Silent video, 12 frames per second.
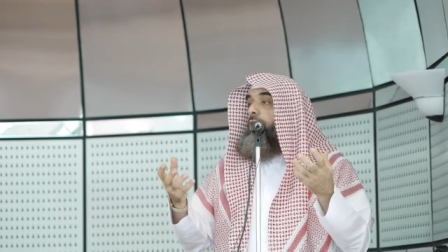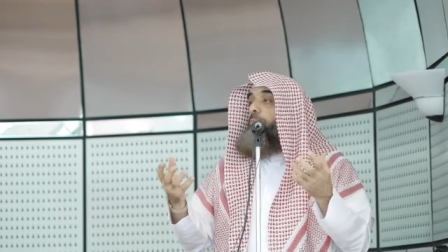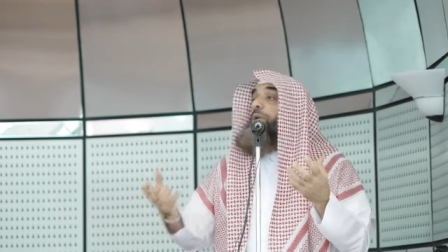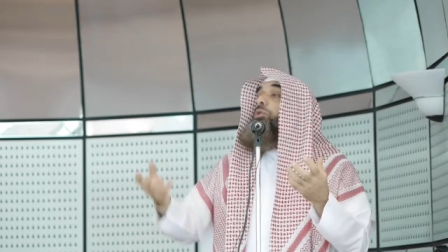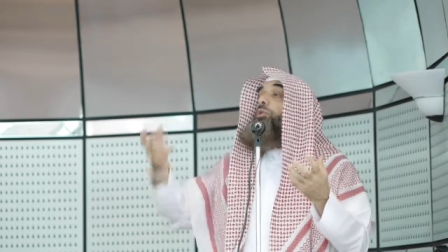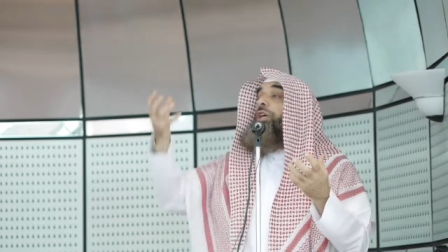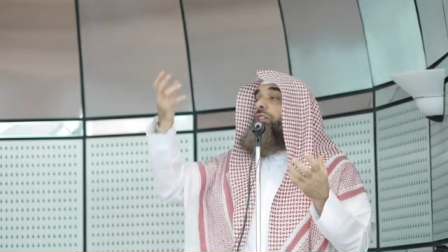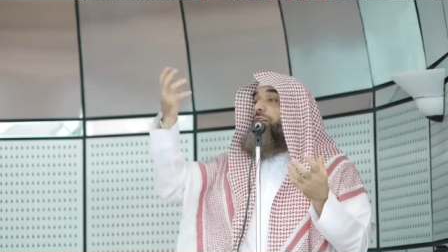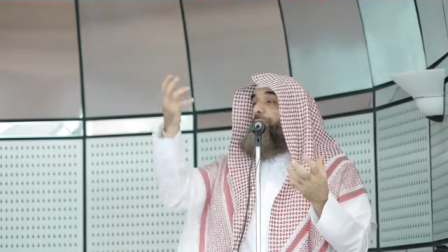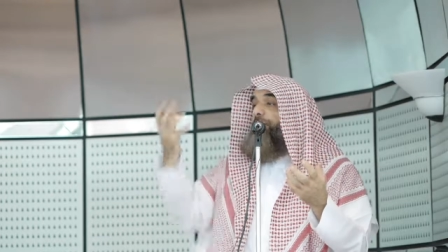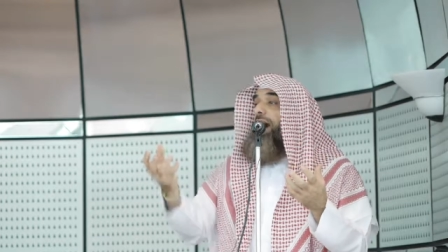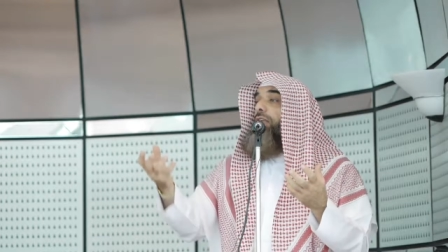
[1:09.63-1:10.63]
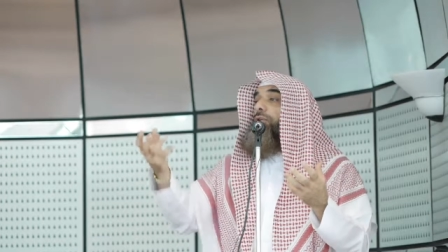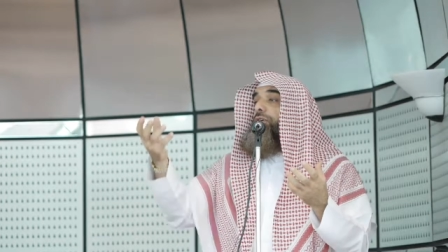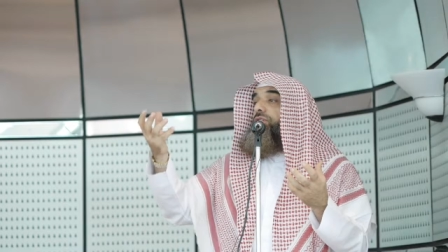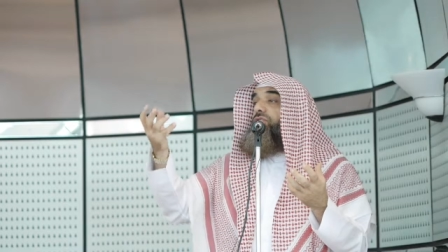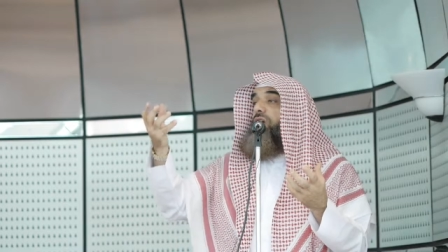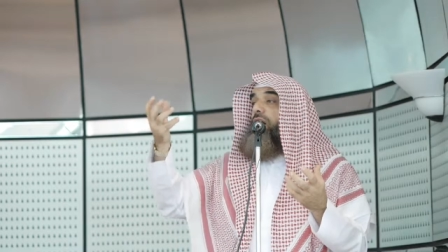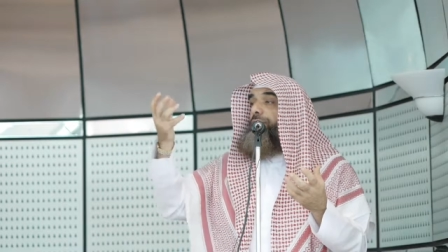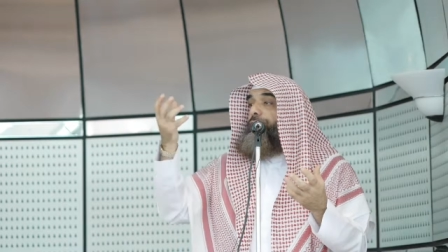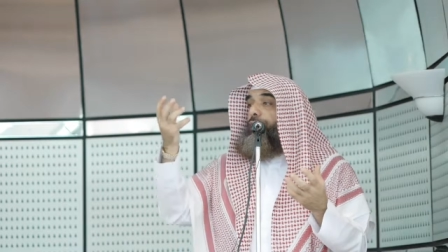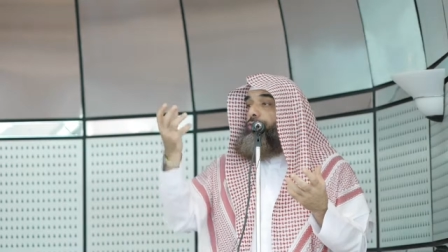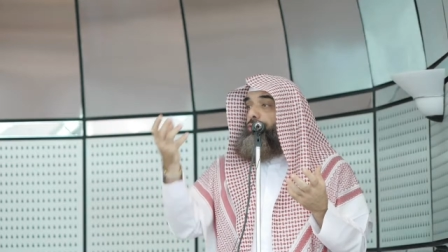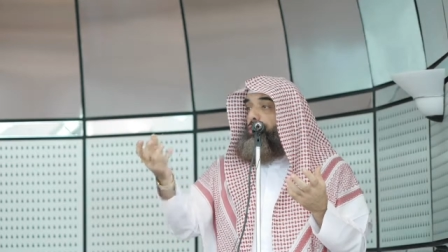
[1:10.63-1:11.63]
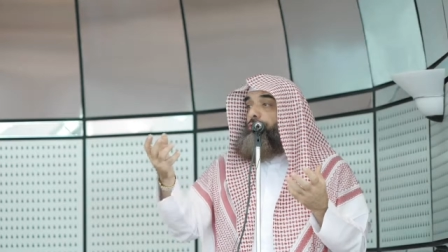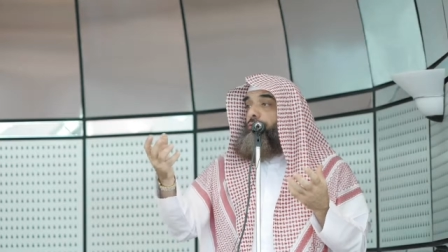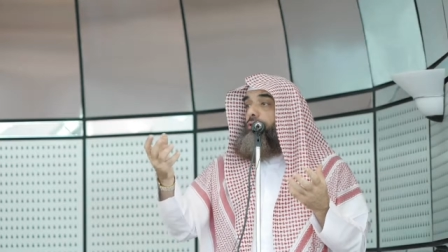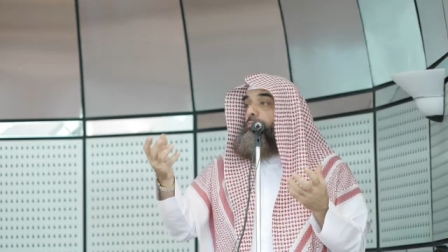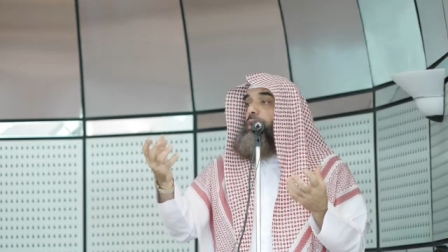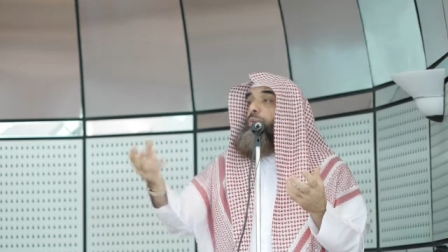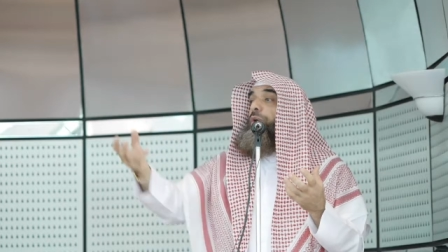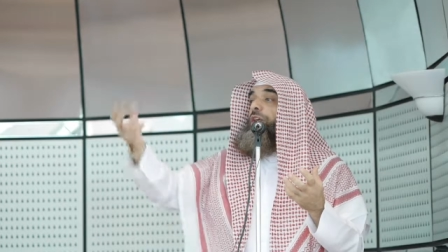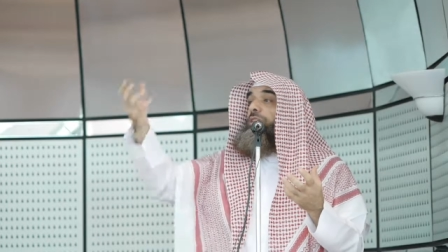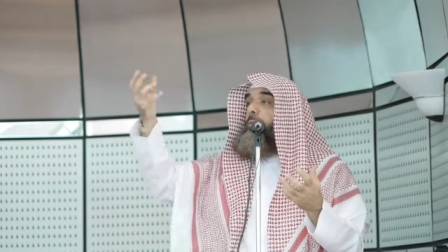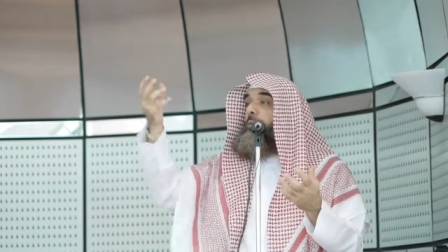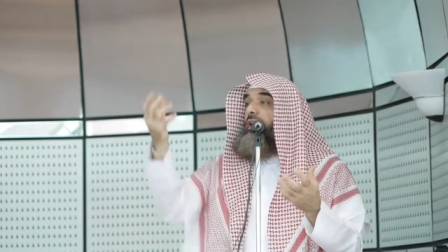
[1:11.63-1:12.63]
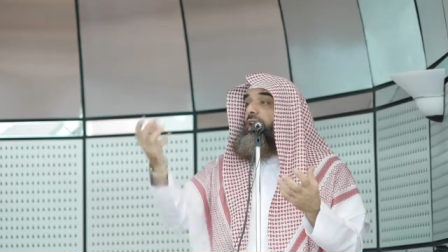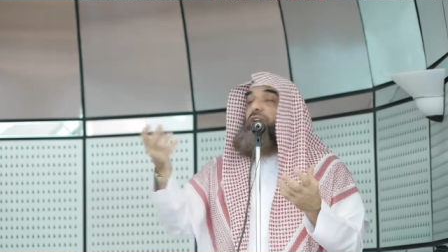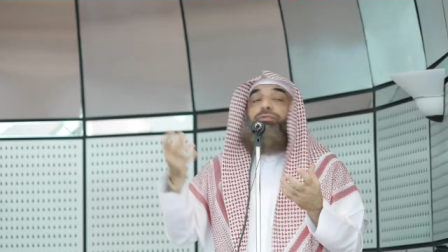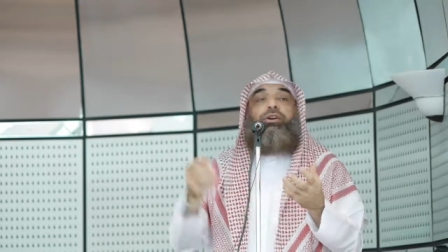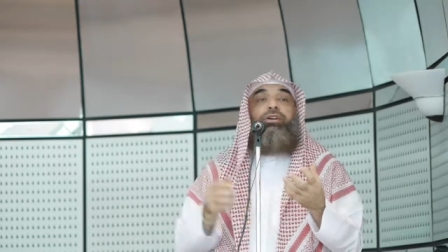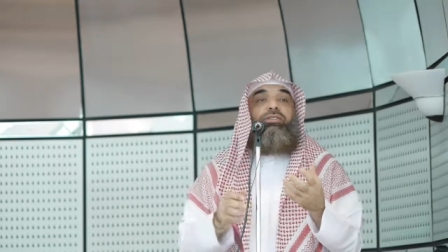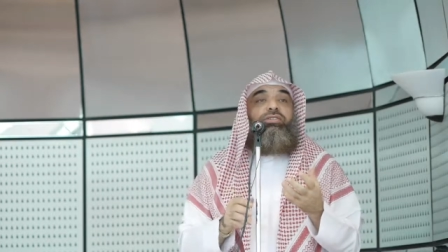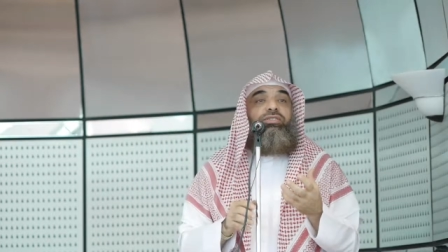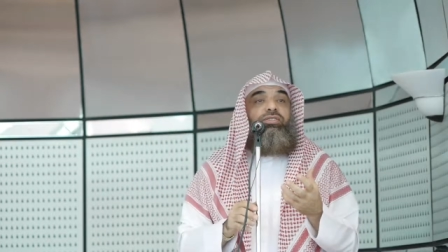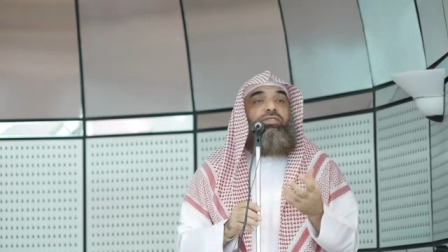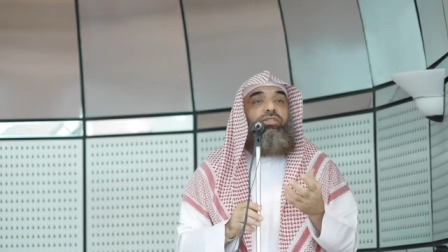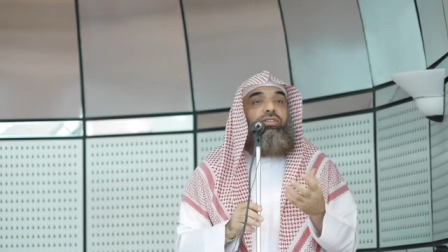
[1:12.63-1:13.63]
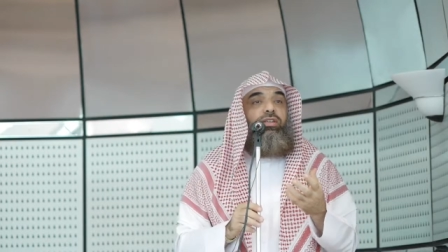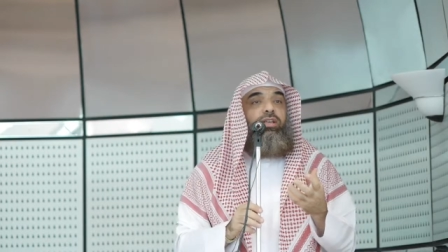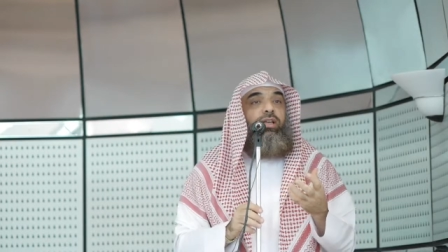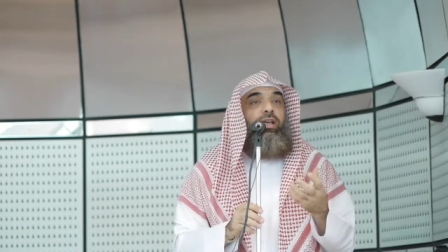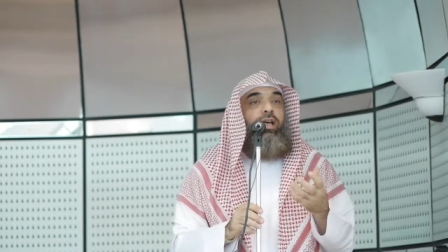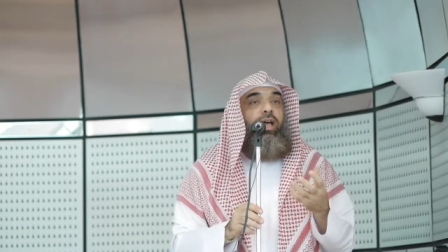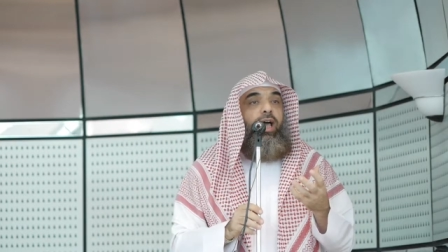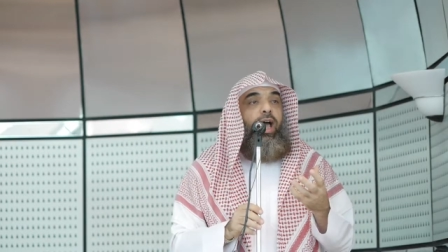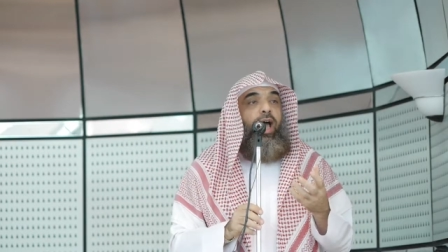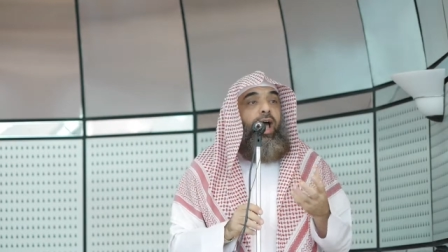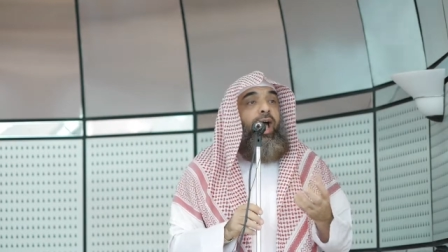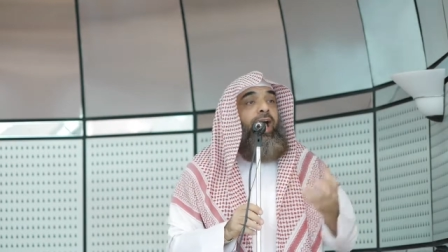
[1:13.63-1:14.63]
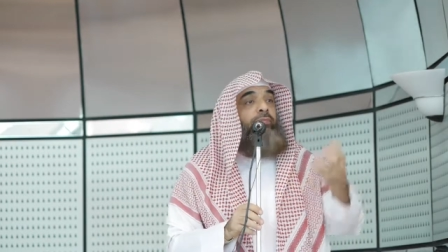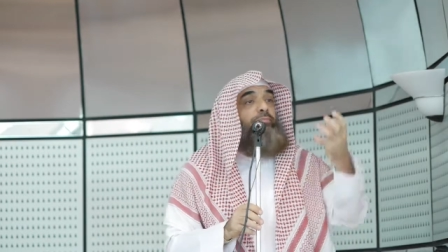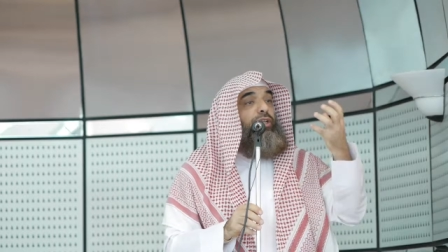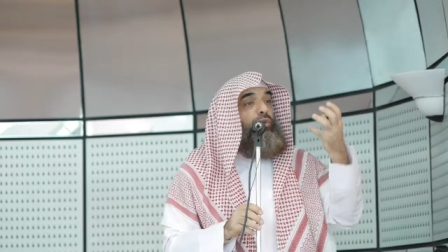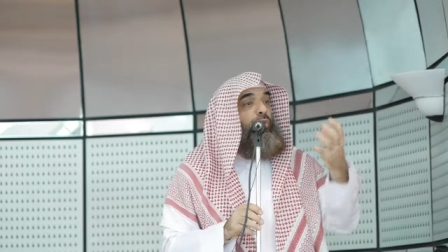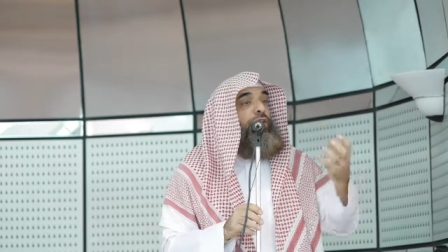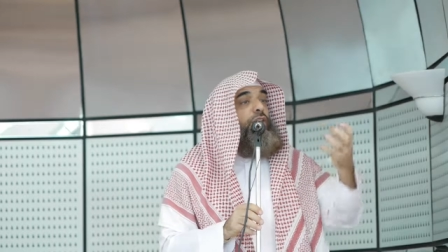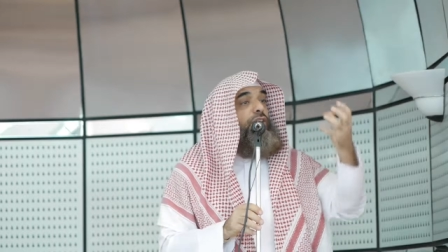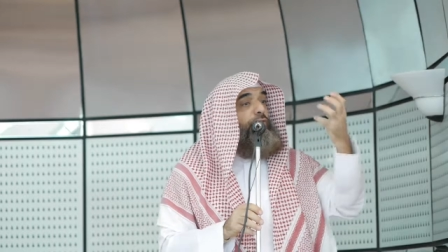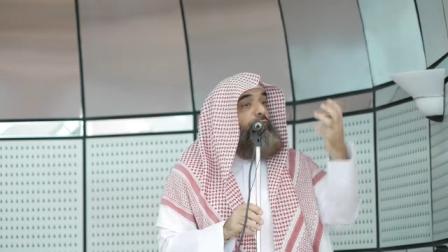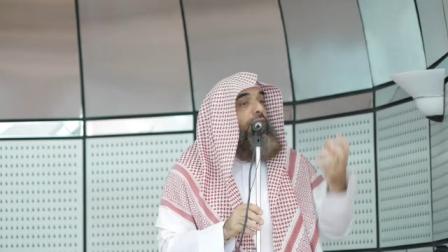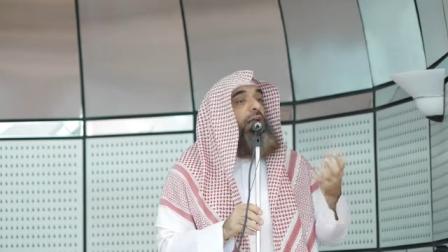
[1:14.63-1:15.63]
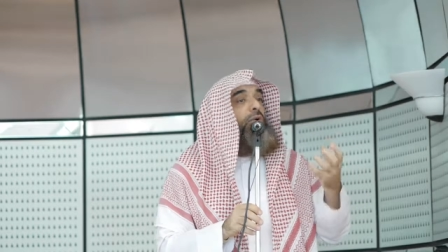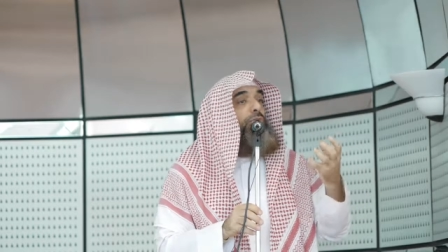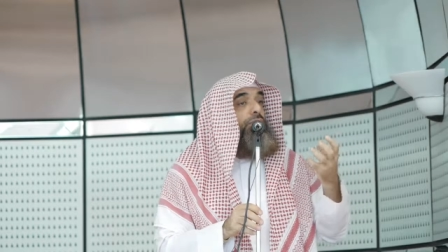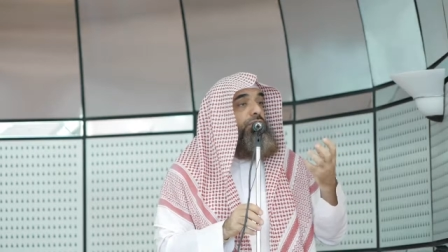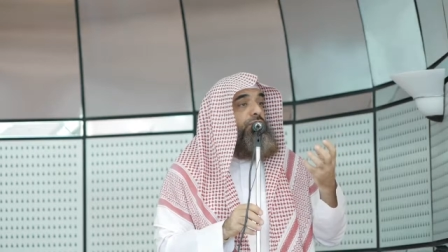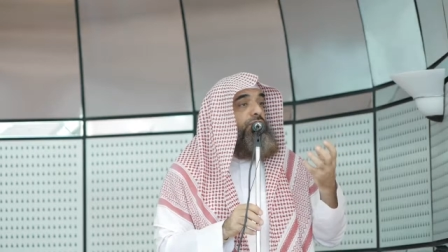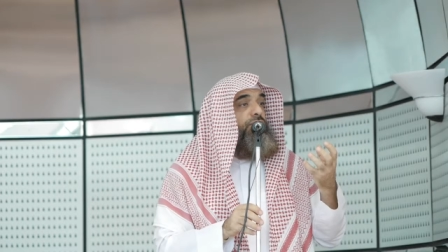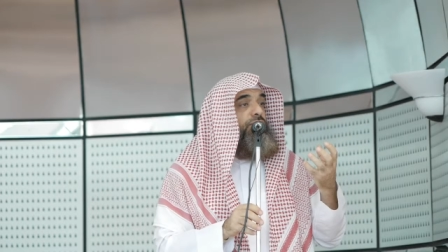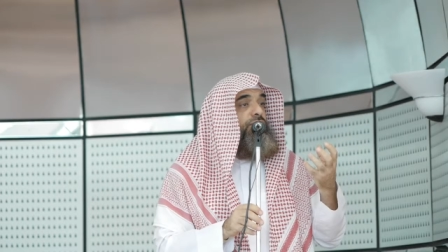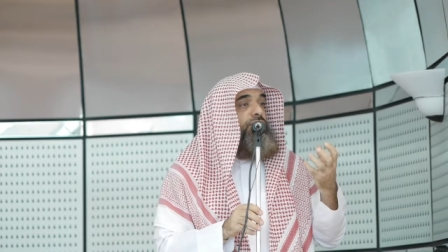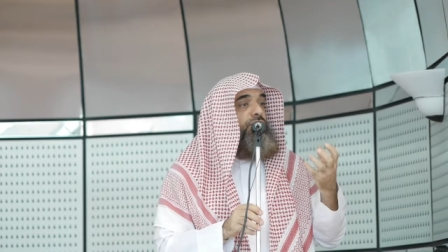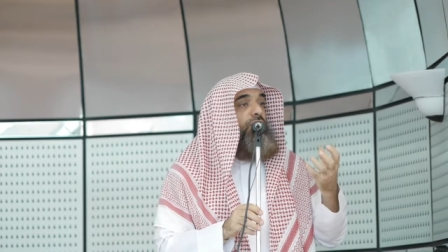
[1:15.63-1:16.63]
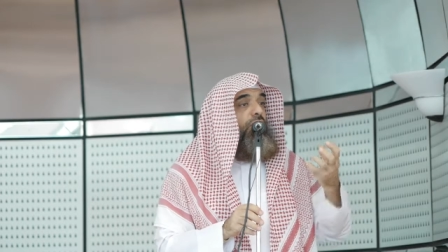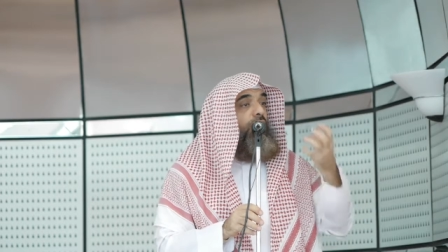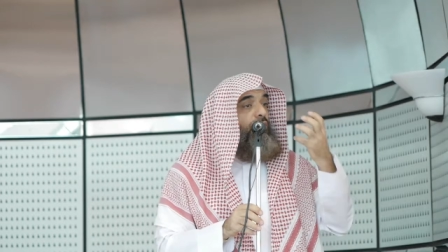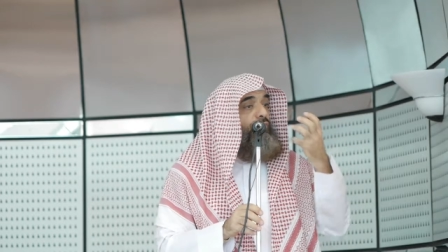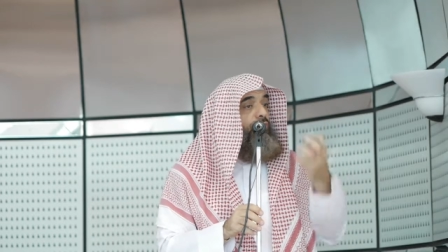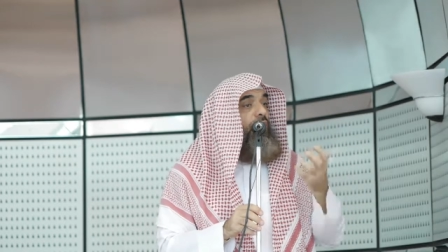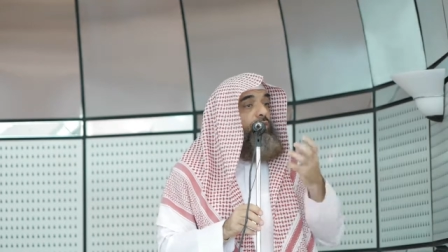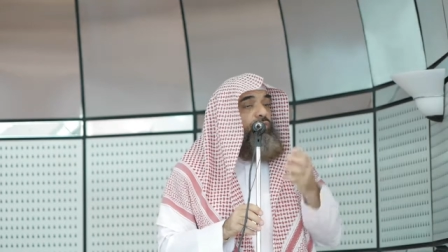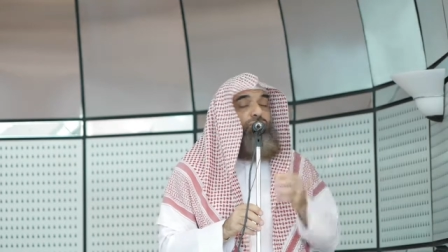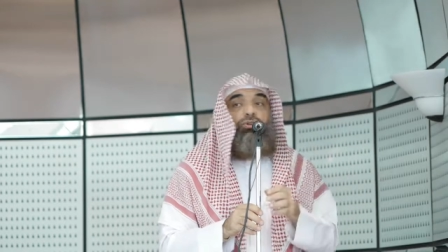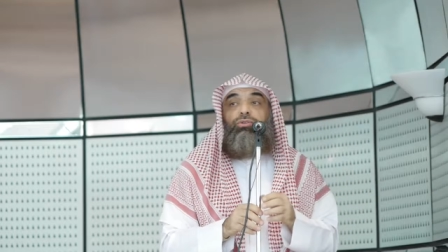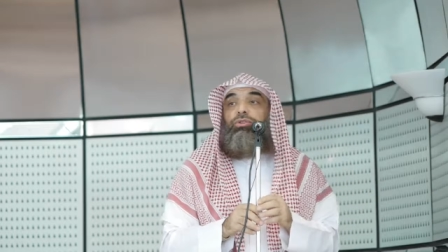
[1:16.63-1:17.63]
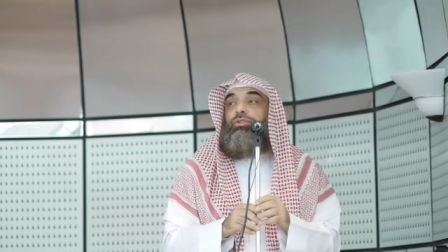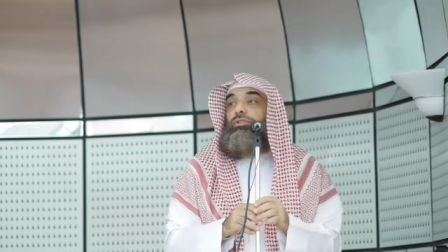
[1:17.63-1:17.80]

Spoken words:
between the followers of the truth, between the believers, and between the followers of falsehood.